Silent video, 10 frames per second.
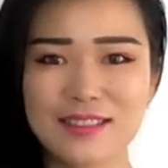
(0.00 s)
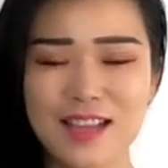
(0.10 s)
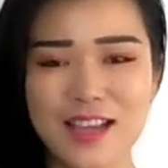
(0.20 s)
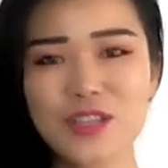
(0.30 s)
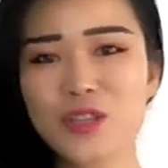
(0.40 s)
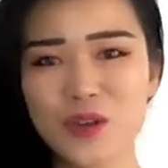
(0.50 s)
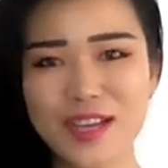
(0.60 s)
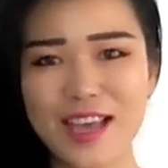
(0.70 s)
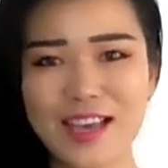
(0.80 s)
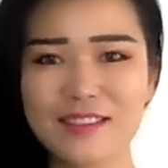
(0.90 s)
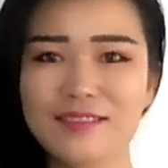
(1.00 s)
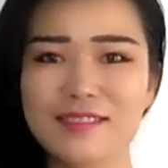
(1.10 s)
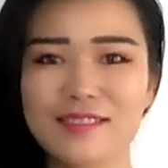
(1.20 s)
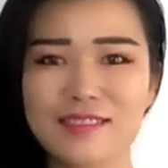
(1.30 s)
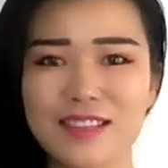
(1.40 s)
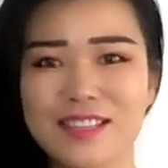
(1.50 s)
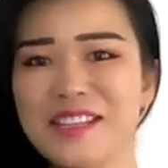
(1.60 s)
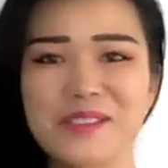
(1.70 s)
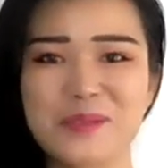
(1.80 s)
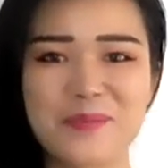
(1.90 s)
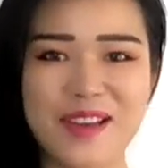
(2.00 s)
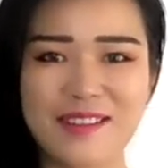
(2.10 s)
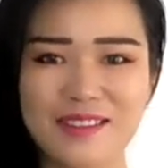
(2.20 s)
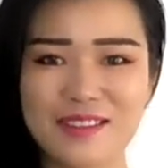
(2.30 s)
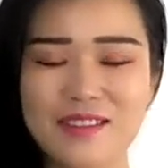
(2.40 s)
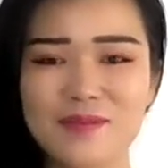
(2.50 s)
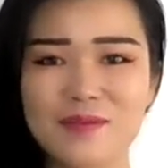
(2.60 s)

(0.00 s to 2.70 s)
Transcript: it's okay, it doesn't matter